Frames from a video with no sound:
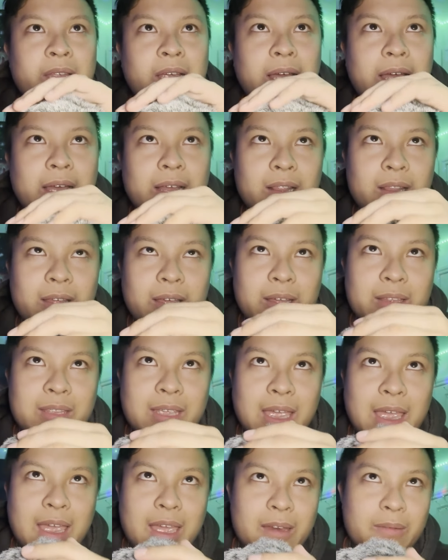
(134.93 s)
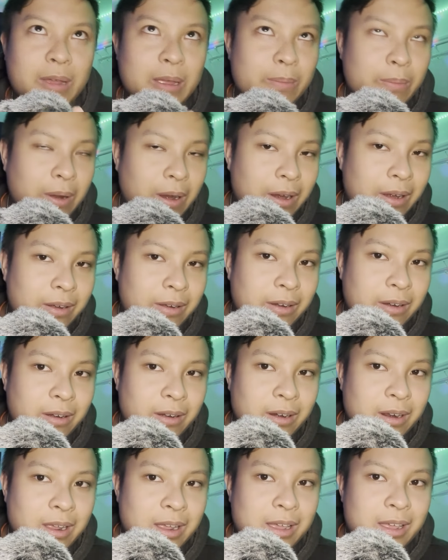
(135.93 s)
I looked at my partner,
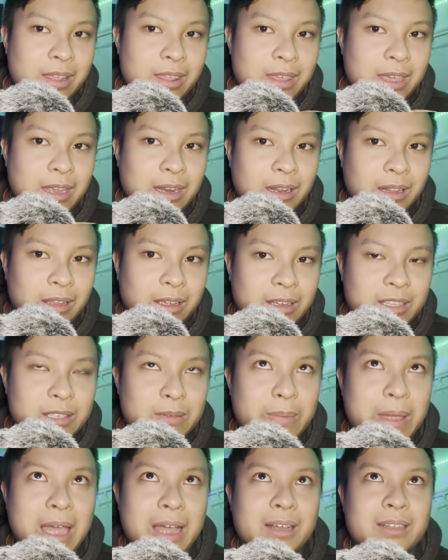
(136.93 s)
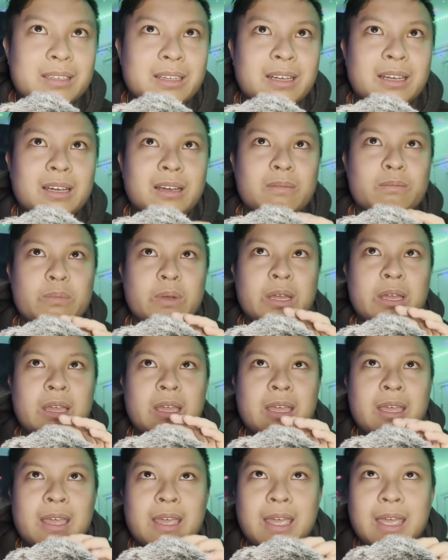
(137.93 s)
then looked back up,
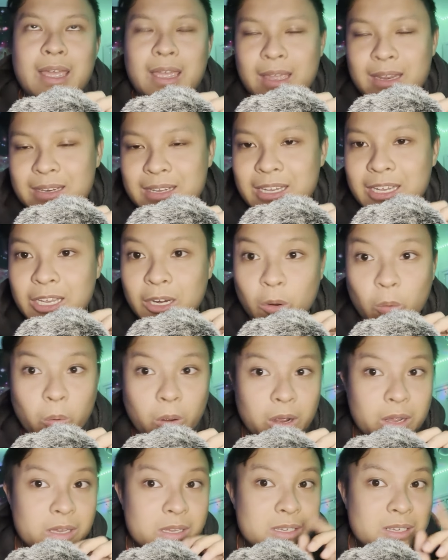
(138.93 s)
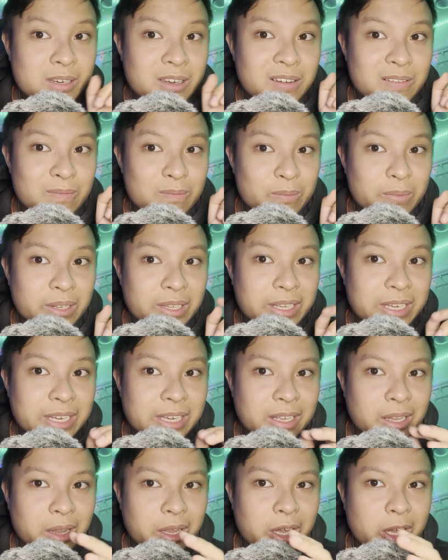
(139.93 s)
and it was
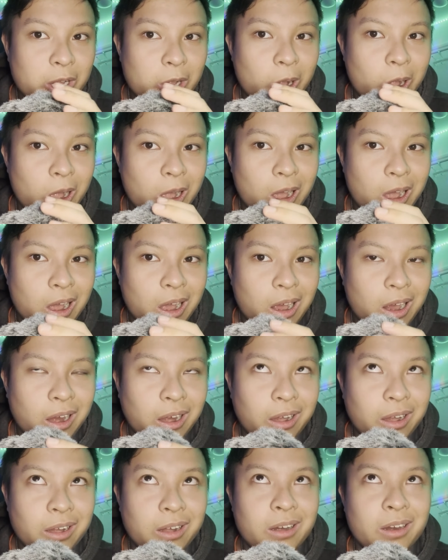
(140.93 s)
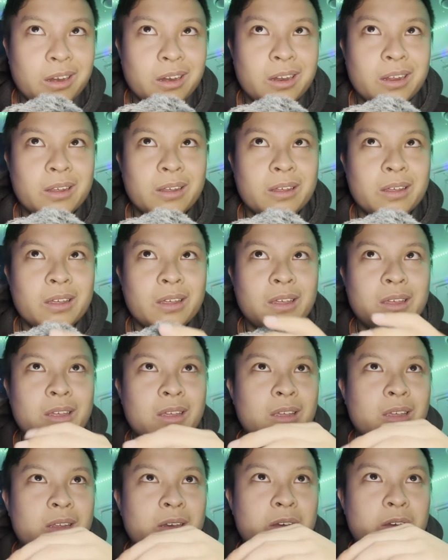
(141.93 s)
completely gone.
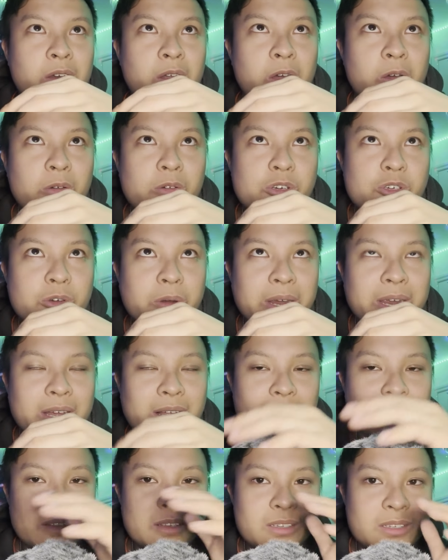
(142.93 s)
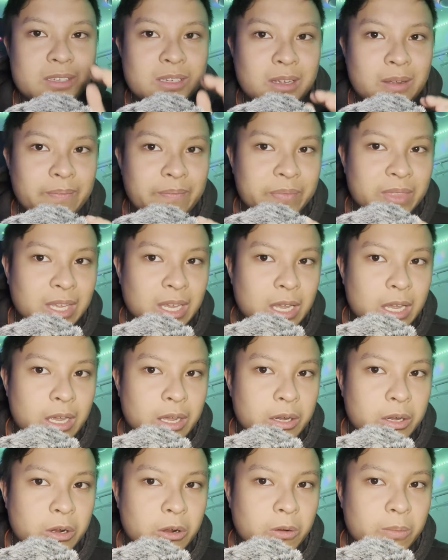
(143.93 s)
No trails,
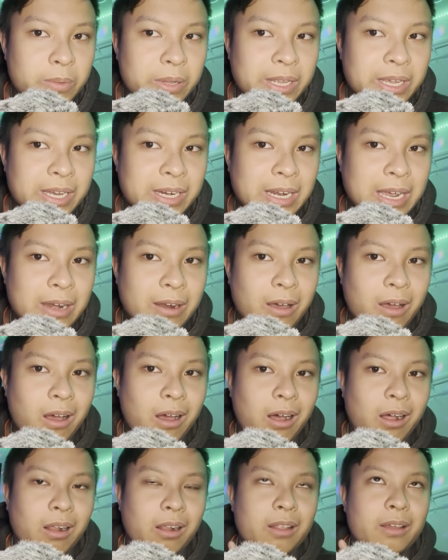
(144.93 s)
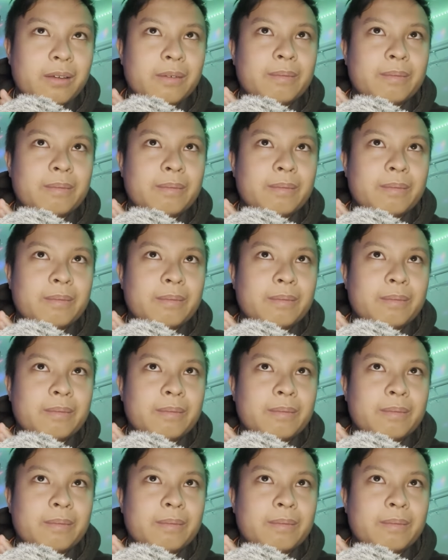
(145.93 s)
no plane at all.